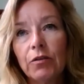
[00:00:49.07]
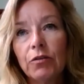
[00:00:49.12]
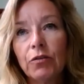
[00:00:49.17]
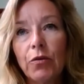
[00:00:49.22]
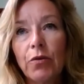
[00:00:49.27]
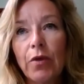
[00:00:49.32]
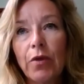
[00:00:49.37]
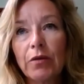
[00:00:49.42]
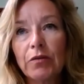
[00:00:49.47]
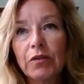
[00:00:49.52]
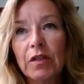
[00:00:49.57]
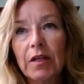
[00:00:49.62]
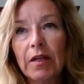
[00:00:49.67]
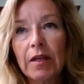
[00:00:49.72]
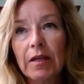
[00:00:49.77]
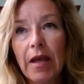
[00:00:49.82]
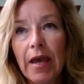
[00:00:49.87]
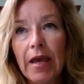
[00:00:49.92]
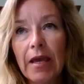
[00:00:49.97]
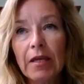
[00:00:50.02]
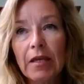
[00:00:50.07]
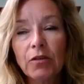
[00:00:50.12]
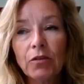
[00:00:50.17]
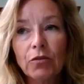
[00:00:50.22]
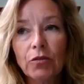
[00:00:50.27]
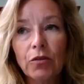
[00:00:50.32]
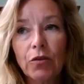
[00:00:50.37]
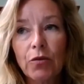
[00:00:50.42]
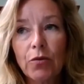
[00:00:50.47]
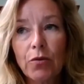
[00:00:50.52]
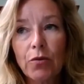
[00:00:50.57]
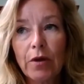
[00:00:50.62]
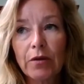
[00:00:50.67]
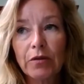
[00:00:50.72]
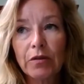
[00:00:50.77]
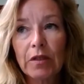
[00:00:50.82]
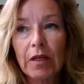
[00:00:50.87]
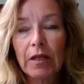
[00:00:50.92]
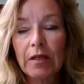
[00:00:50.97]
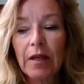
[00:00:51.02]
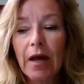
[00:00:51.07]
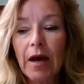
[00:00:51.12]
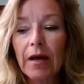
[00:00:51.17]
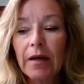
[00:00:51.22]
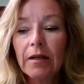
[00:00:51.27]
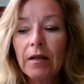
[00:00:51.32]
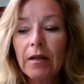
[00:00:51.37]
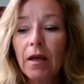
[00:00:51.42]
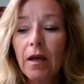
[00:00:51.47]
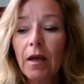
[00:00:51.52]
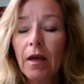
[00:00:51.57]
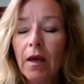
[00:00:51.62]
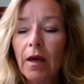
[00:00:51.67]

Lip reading: 2008 to 2009.